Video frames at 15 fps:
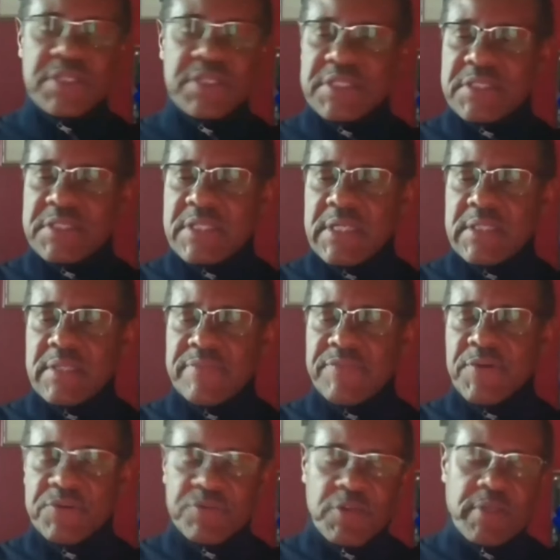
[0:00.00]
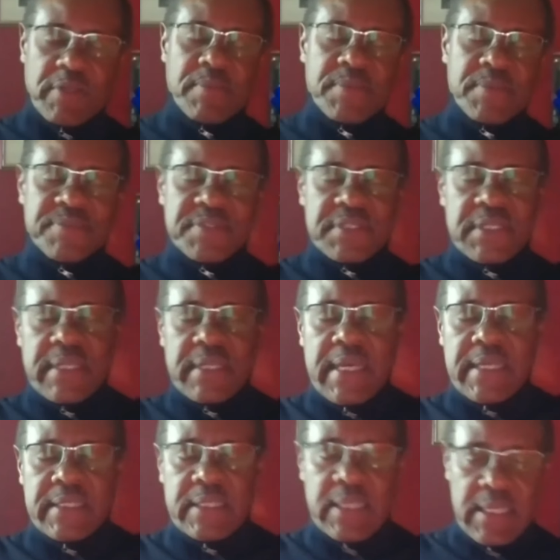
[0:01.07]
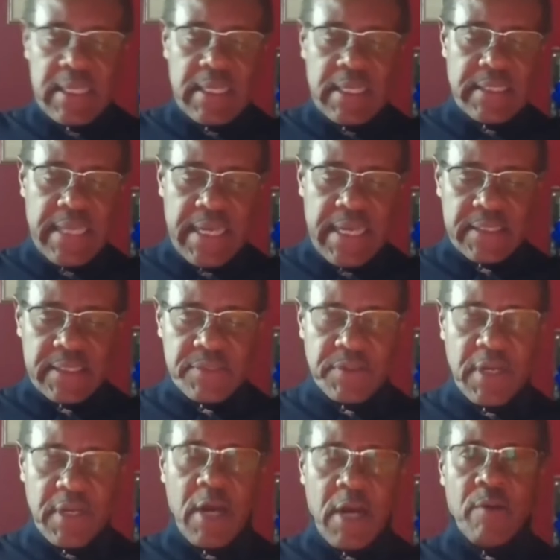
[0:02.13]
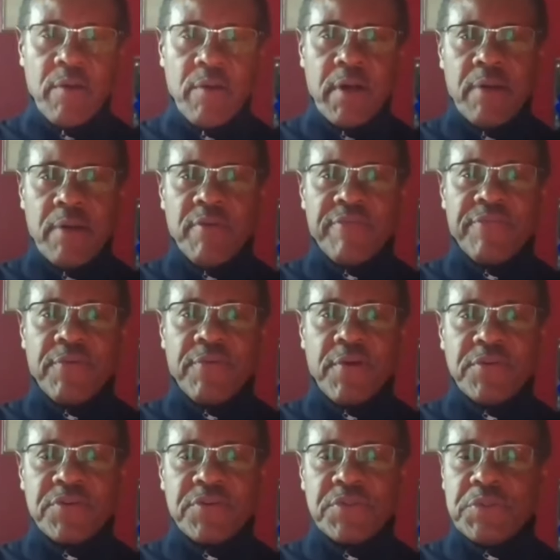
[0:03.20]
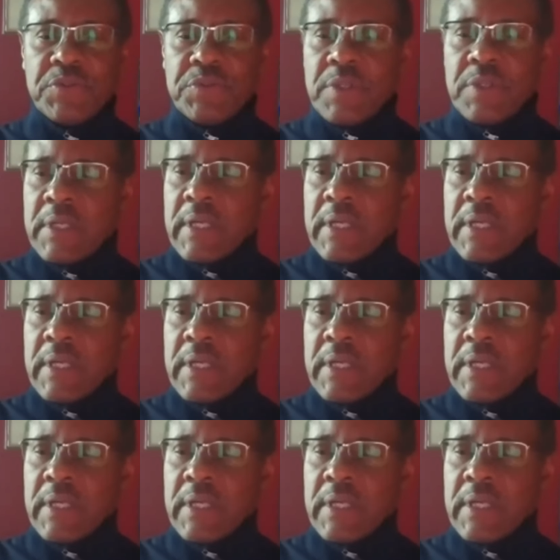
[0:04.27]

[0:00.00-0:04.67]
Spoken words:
just did the virtual MMC that Kunal referred to,